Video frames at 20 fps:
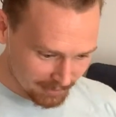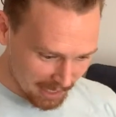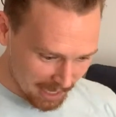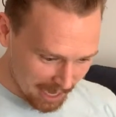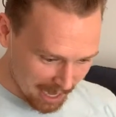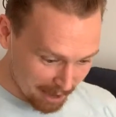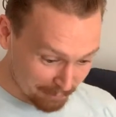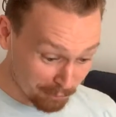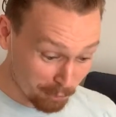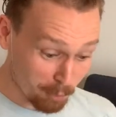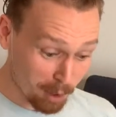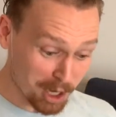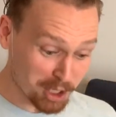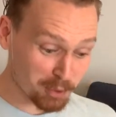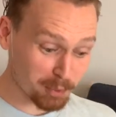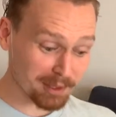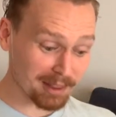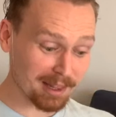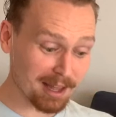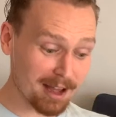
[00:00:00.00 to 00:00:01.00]
From
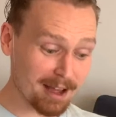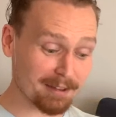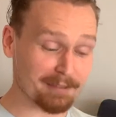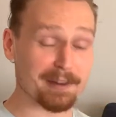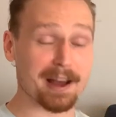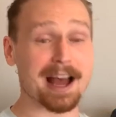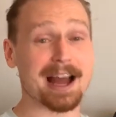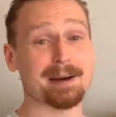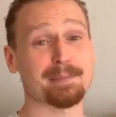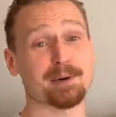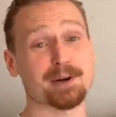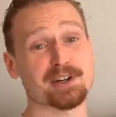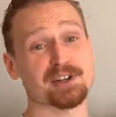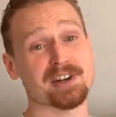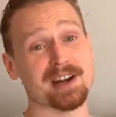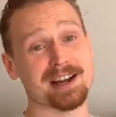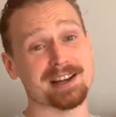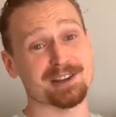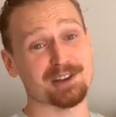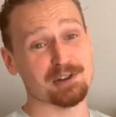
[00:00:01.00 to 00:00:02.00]
Russia with Love, I
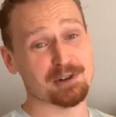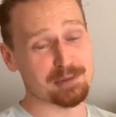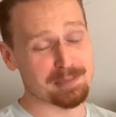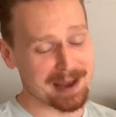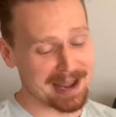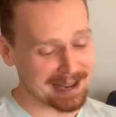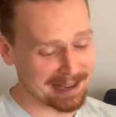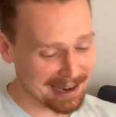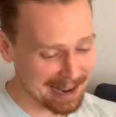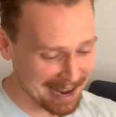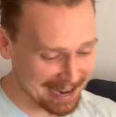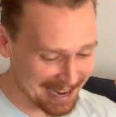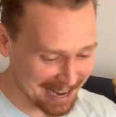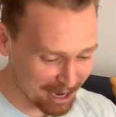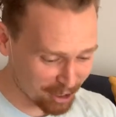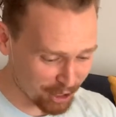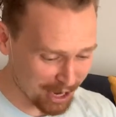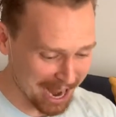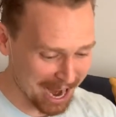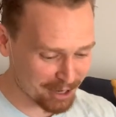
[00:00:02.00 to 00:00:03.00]
appreciate you, man. An
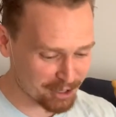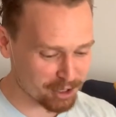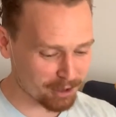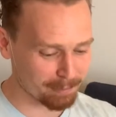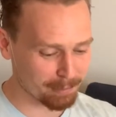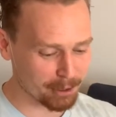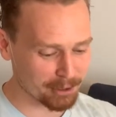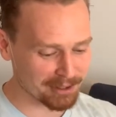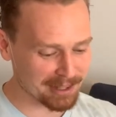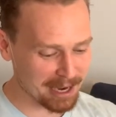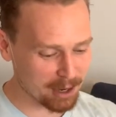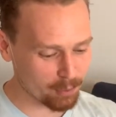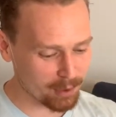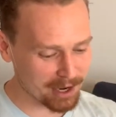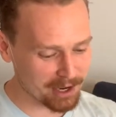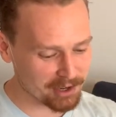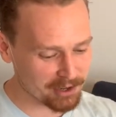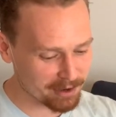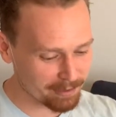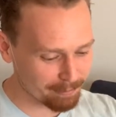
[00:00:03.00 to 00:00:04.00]
international birthday
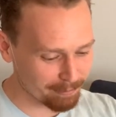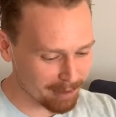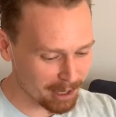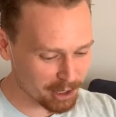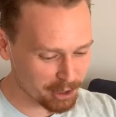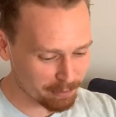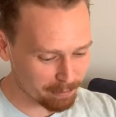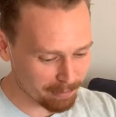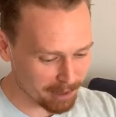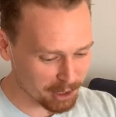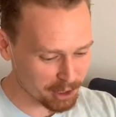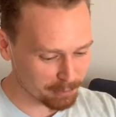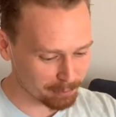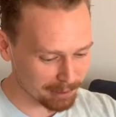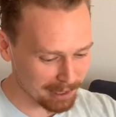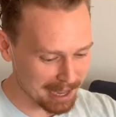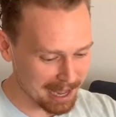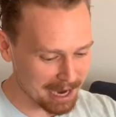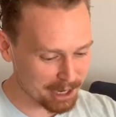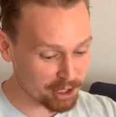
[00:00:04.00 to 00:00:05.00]
wish, much, much
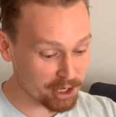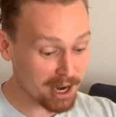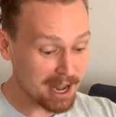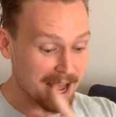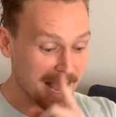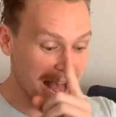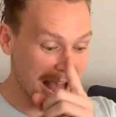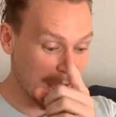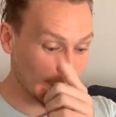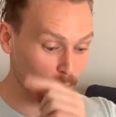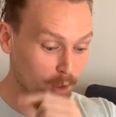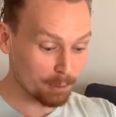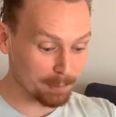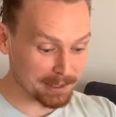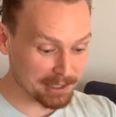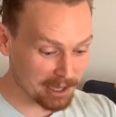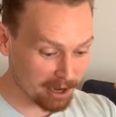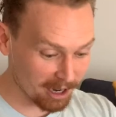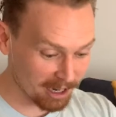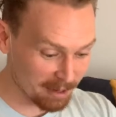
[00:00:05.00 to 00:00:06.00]
obliged. I will
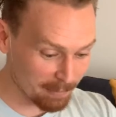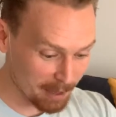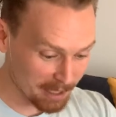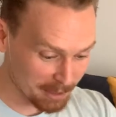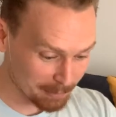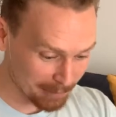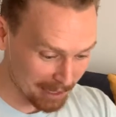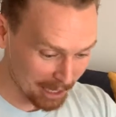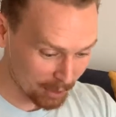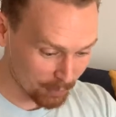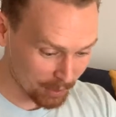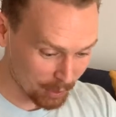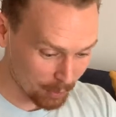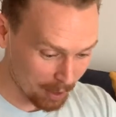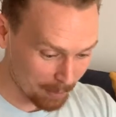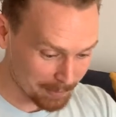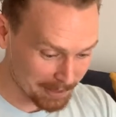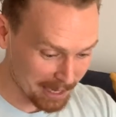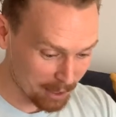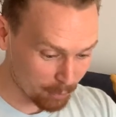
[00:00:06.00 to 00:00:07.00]
be talking about the Black Widow
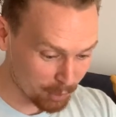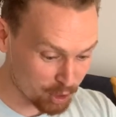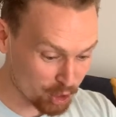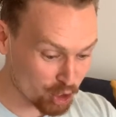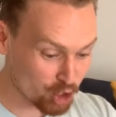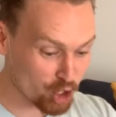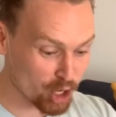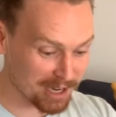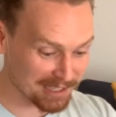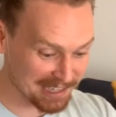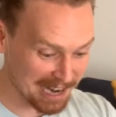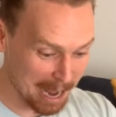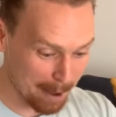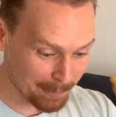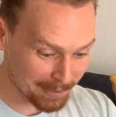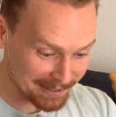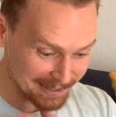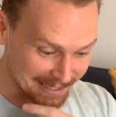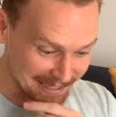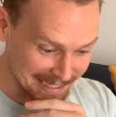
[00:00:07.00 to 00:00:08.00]
update, which just
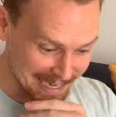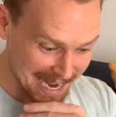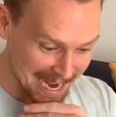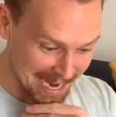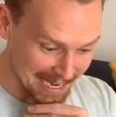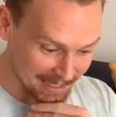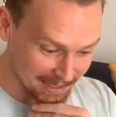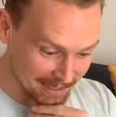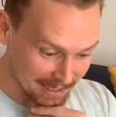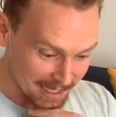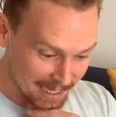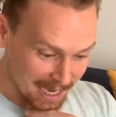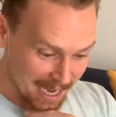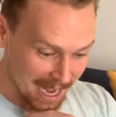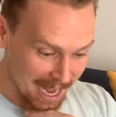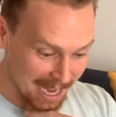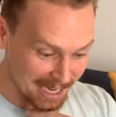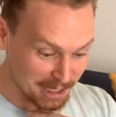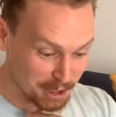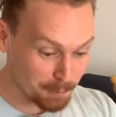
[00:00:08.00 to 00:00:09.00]
happened today.
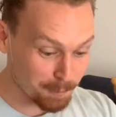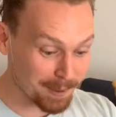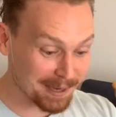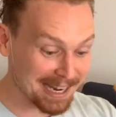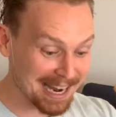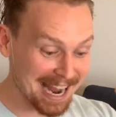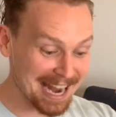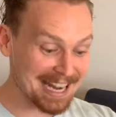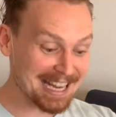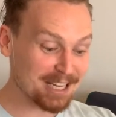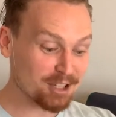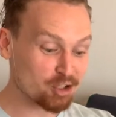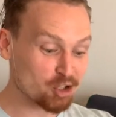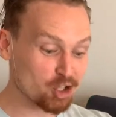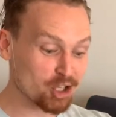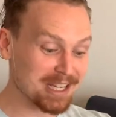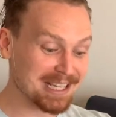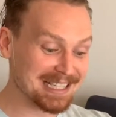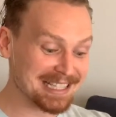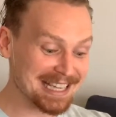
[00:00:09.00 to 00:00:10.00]
Spaghetti,
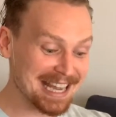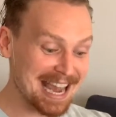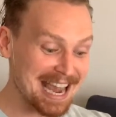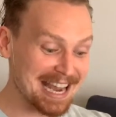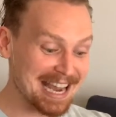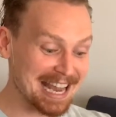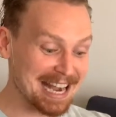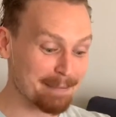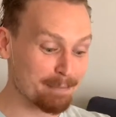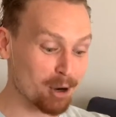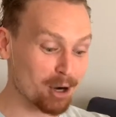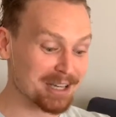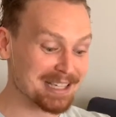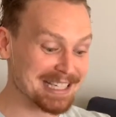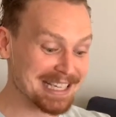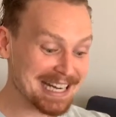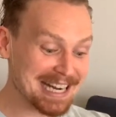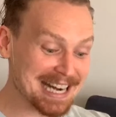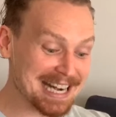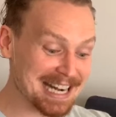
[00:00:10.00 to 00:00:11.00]
cheesecake, and a
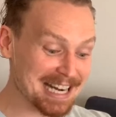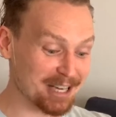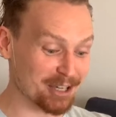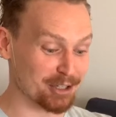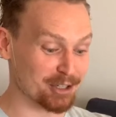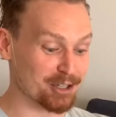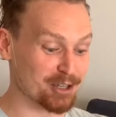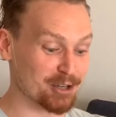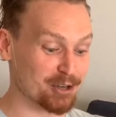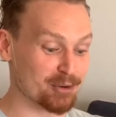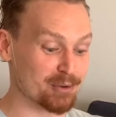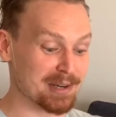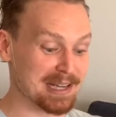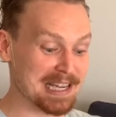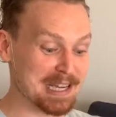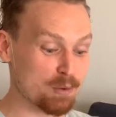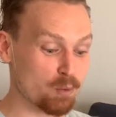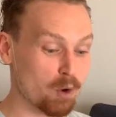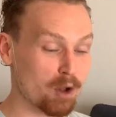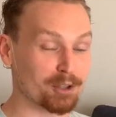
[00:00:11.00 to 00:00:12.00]
martini or two,
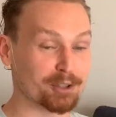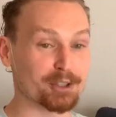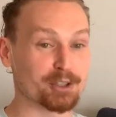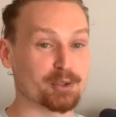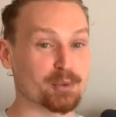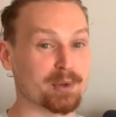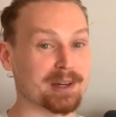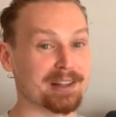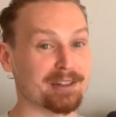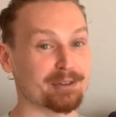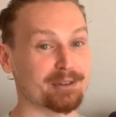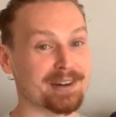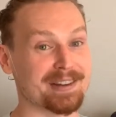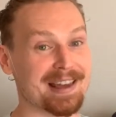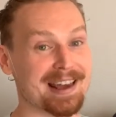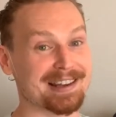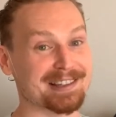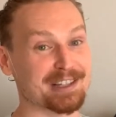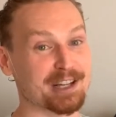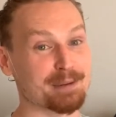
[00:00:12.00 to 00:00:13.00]
E. Walter 23.
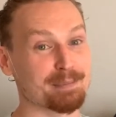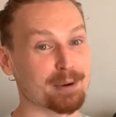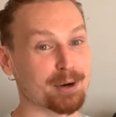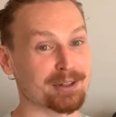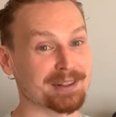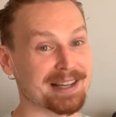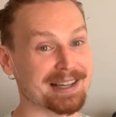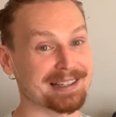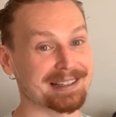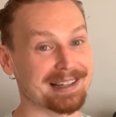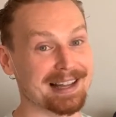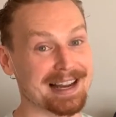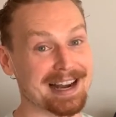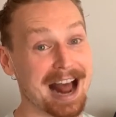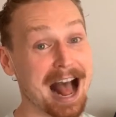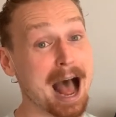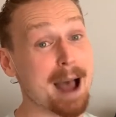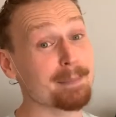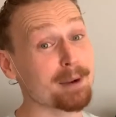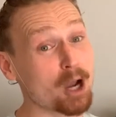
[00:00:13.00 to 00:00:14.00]
That is their birthday
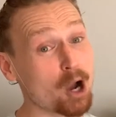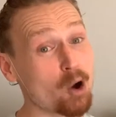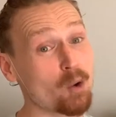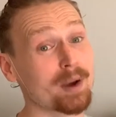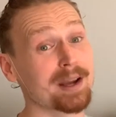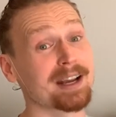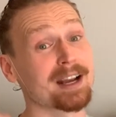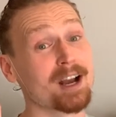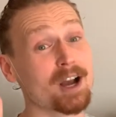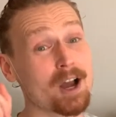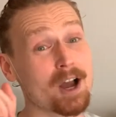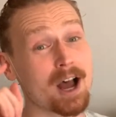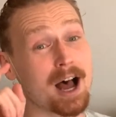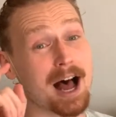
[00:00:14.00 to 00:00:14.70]
delay. I'm going